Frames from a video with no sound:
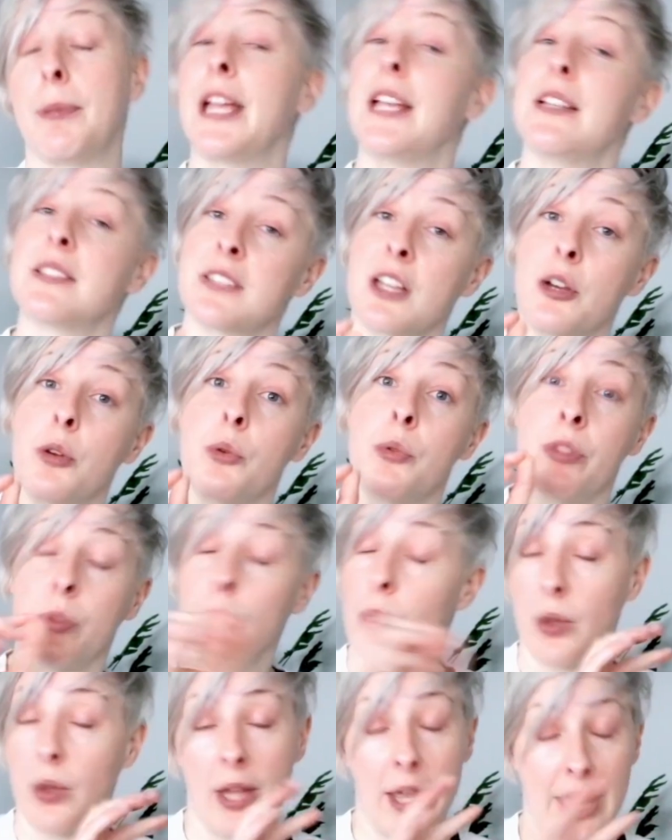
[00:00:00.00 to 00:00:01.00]
So
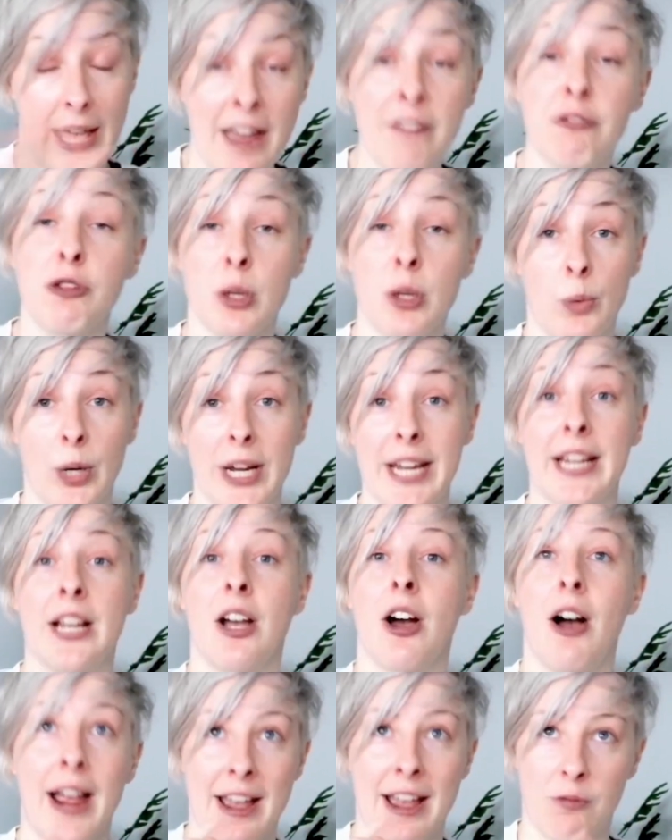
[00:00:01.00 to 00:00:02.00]
every week
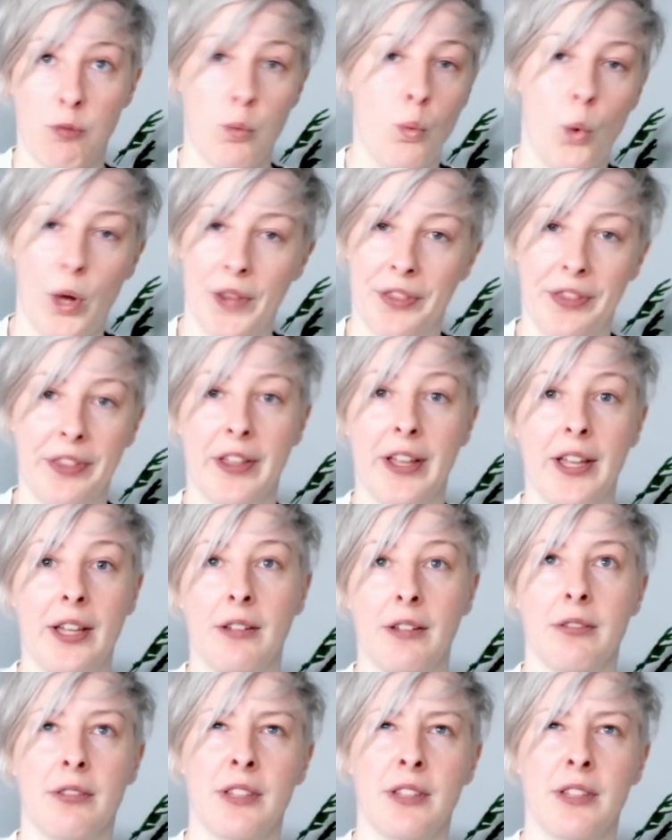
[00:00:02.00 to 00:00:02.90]
I have one thing.